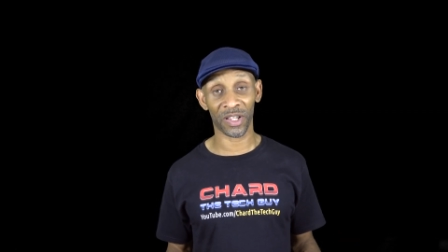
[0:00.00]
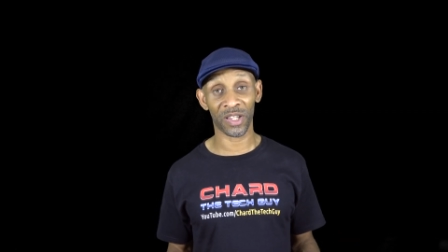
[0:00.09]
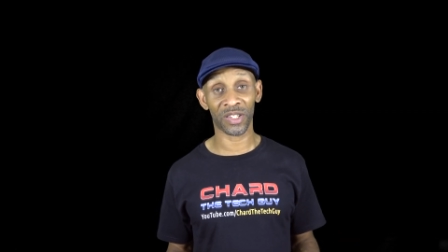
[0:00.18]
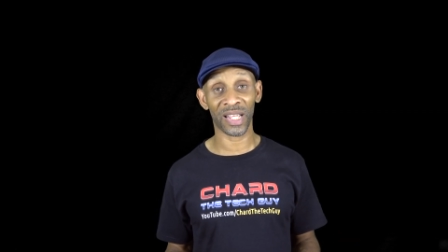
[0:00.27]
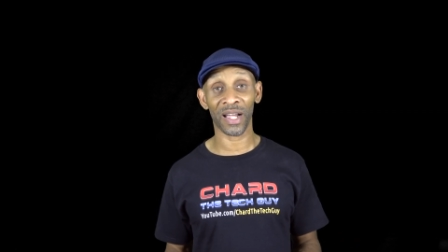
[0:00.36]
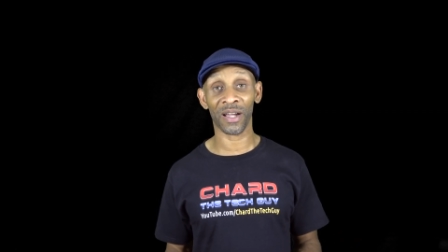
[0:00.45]

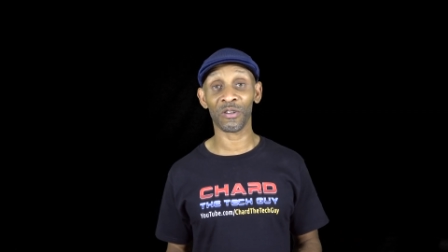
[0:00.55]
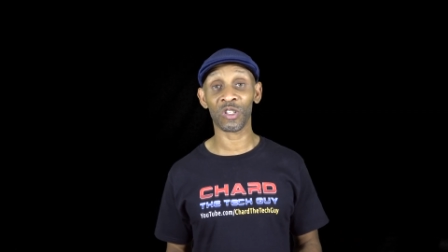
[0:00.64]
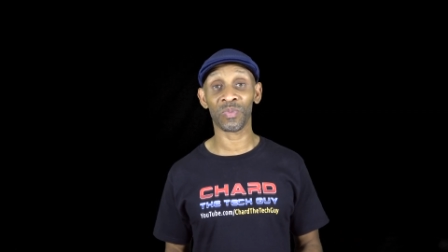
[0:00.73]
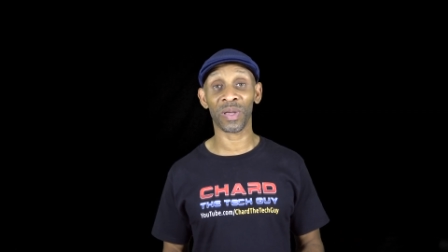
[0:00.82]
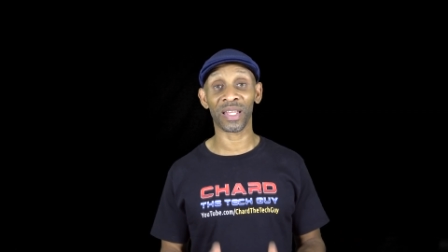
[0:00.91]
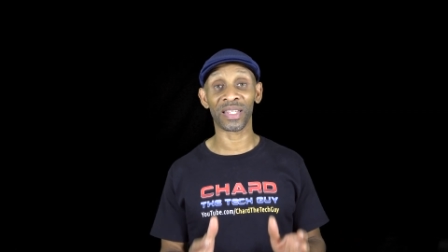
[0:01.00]
is not gonna
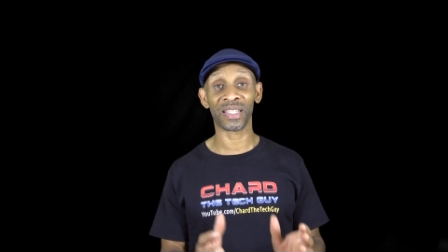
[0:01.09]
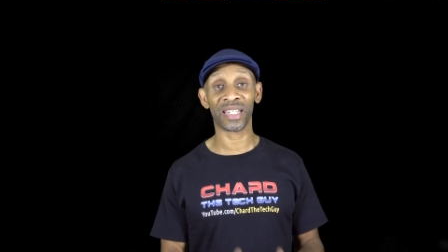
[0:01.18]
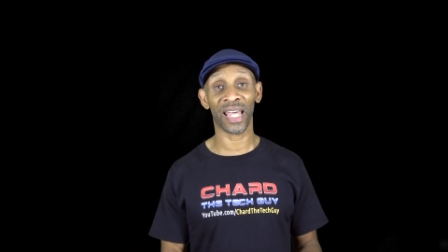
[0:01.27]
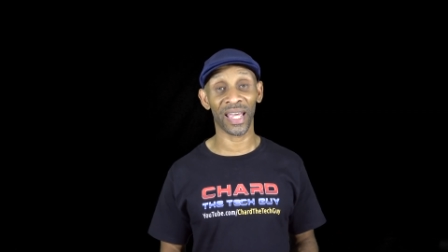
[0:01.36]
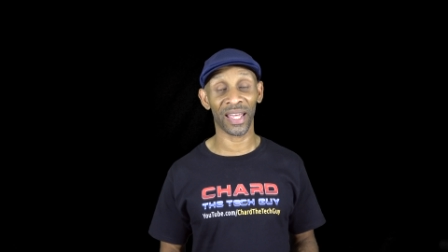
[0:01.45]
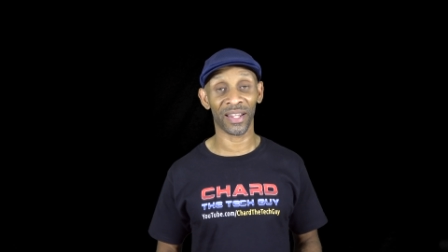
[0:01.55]
spend
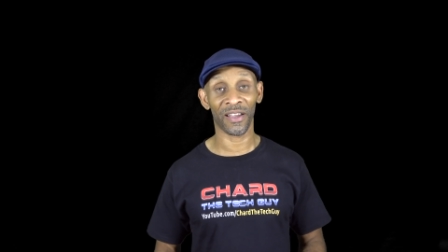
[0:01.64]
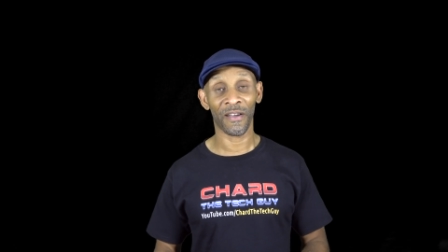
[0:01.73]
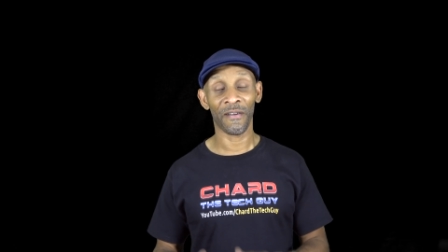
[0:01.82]
ten,